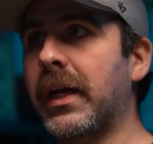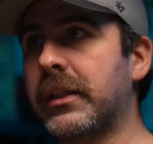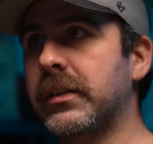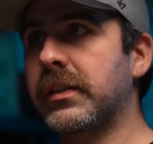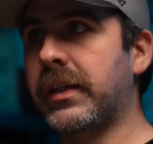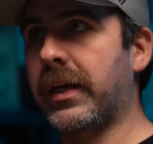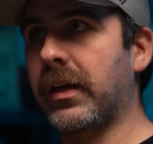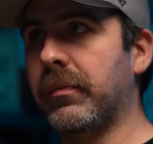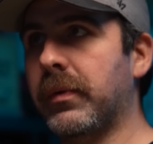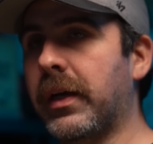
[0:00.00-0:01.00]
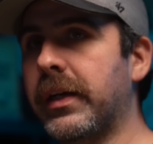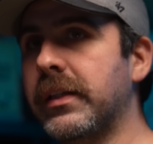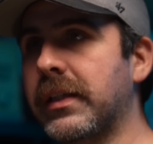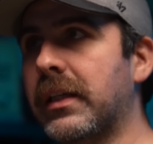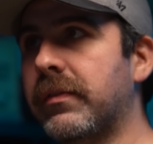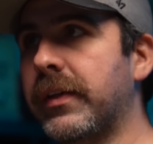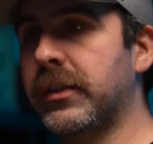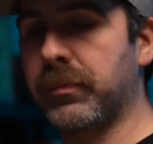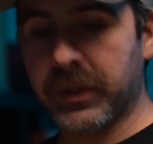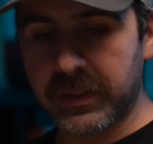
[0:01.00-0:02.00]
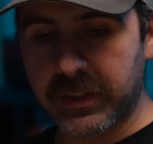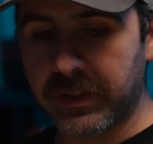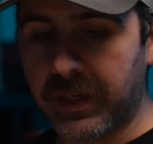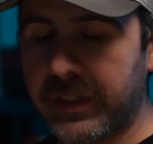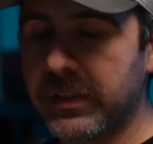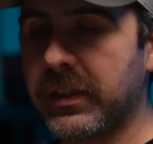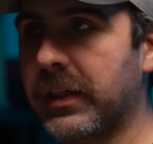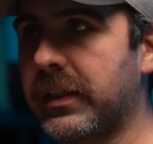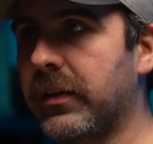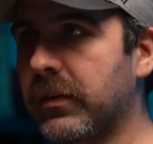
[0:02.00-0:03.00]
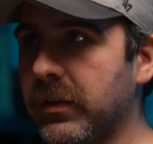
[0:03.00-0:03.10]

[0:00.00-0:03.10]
action to stand up on his activation. But until then, he's knocked down.